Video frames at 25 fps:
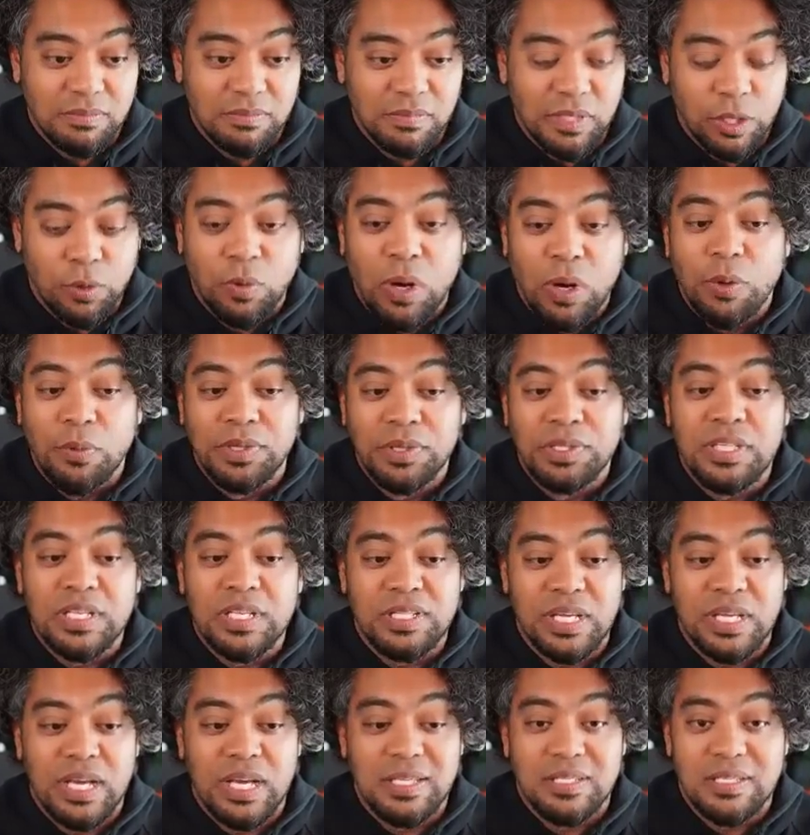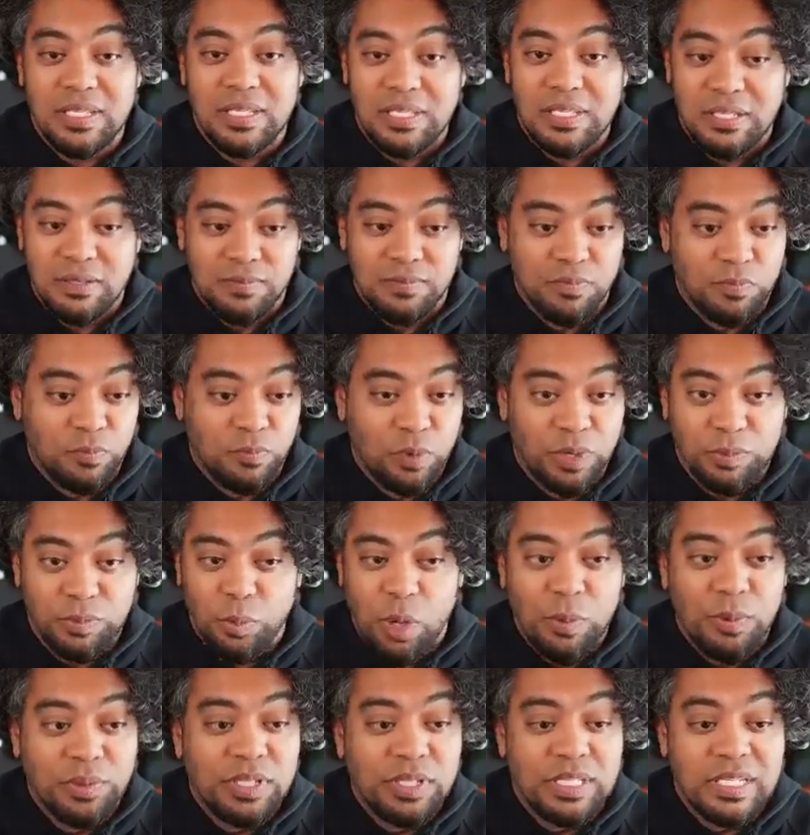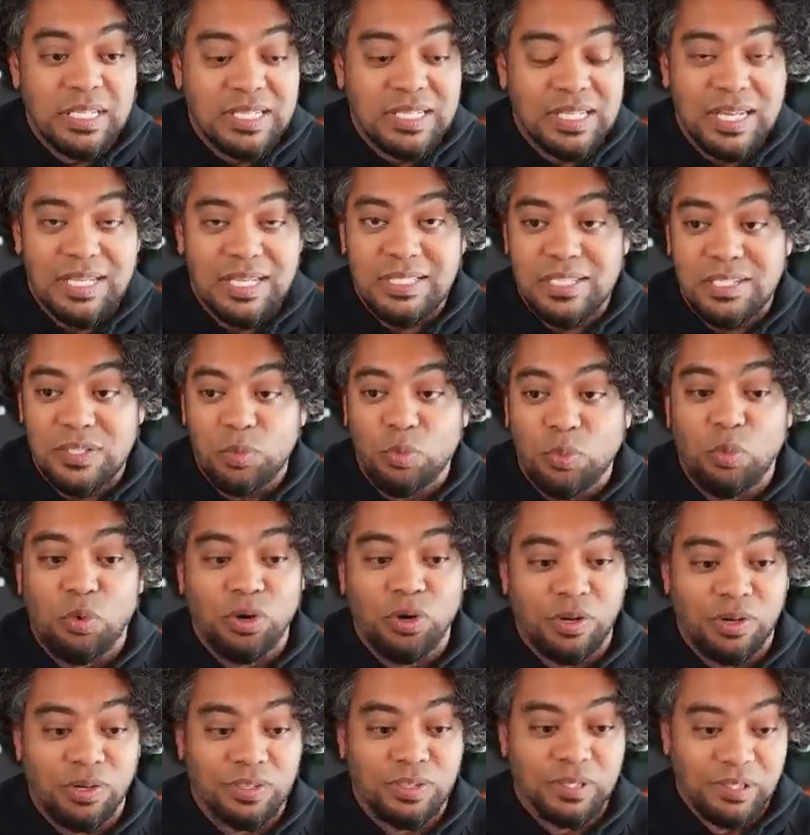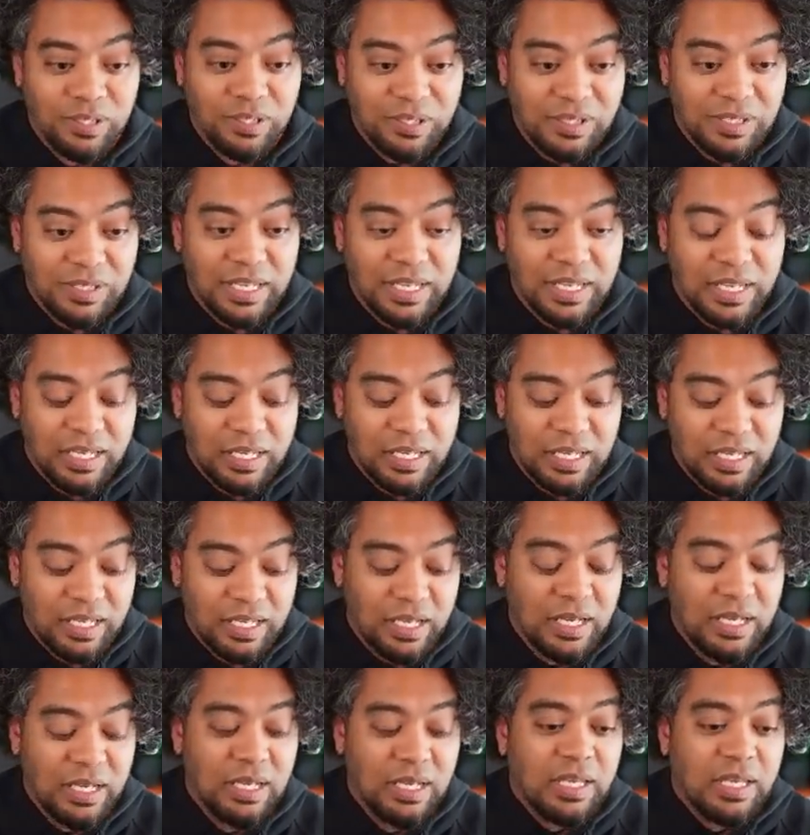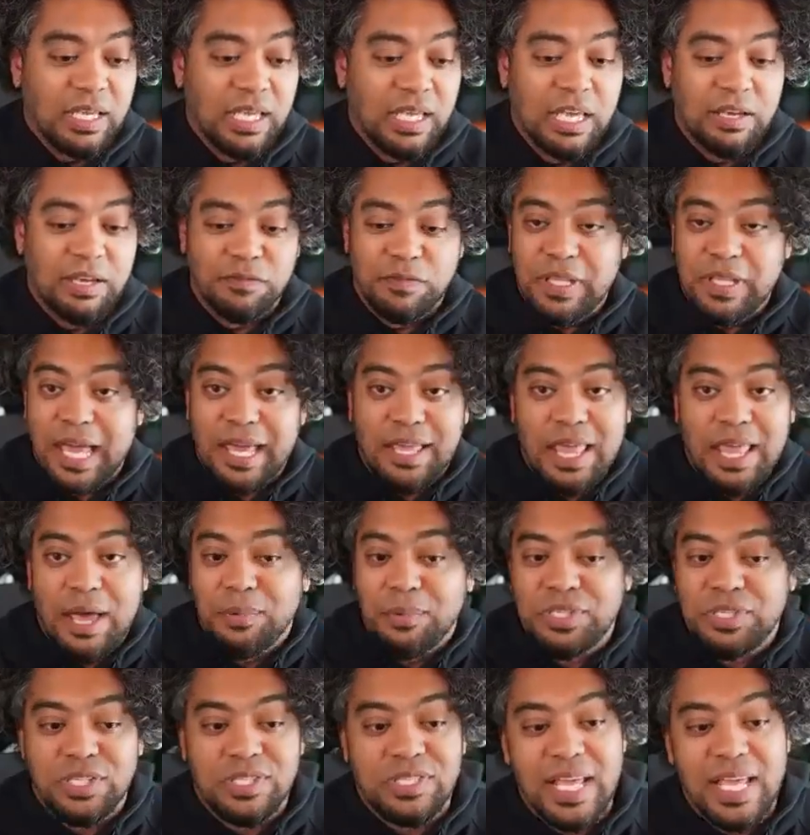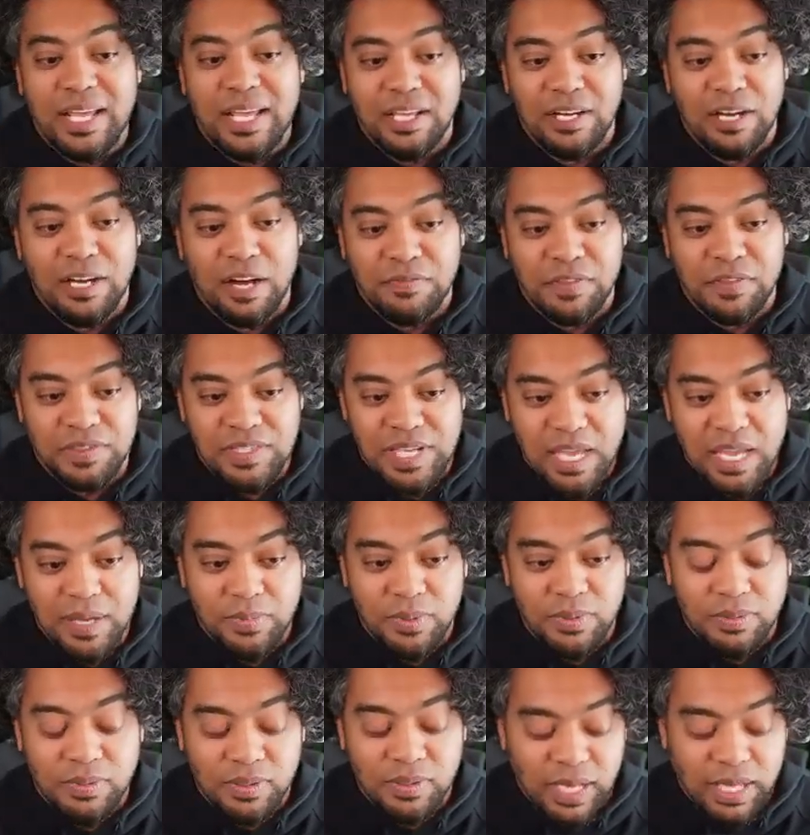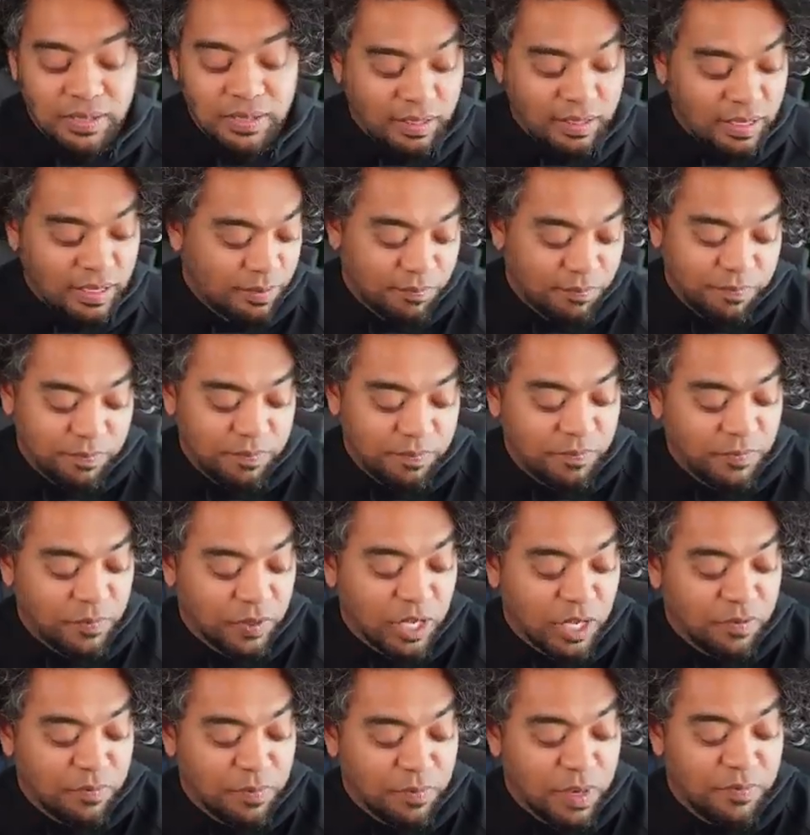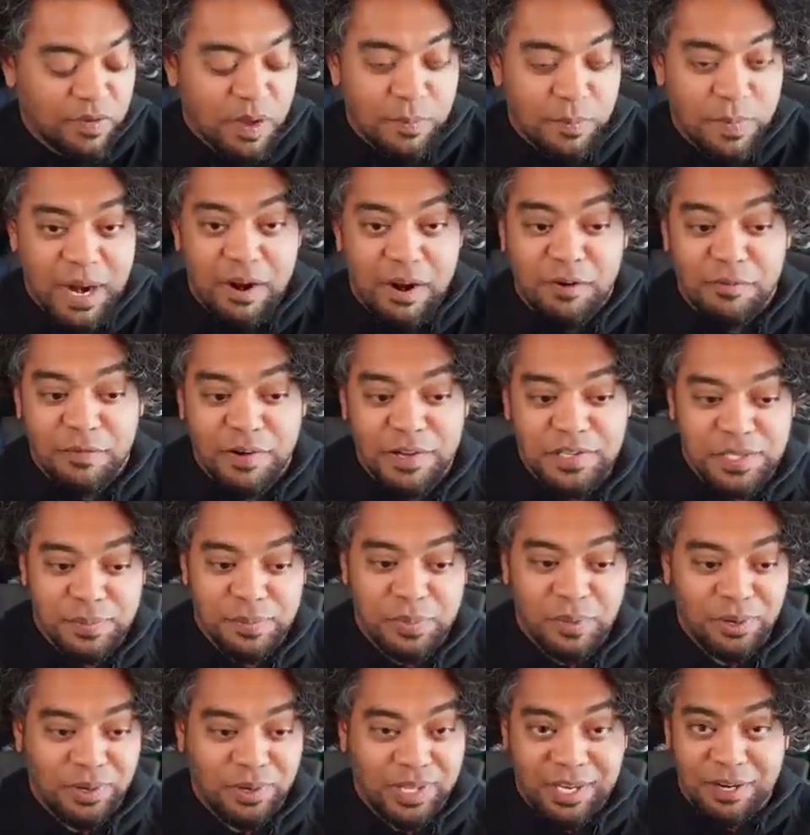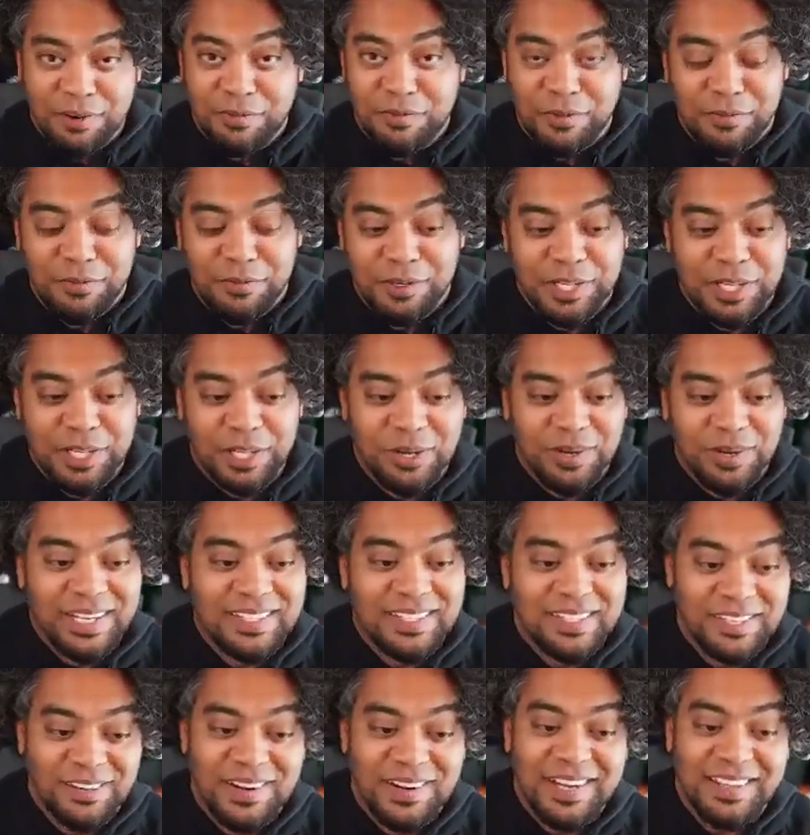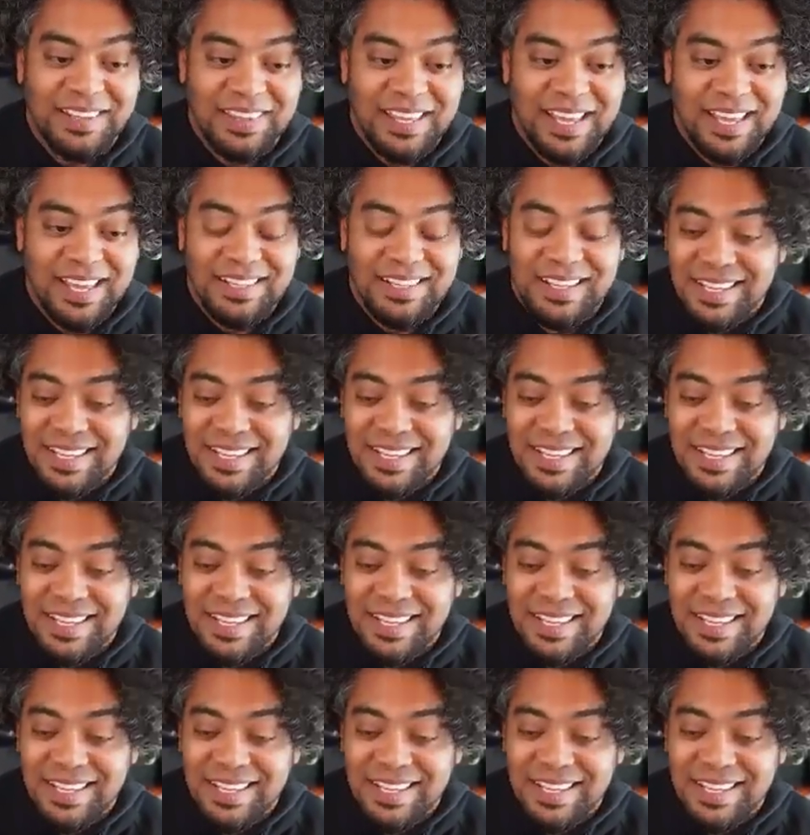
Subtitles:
Like what would what would the design system world look like if that was just taken off the table? And forgive me if I'm paraphrasing poorly or feel free to correct that.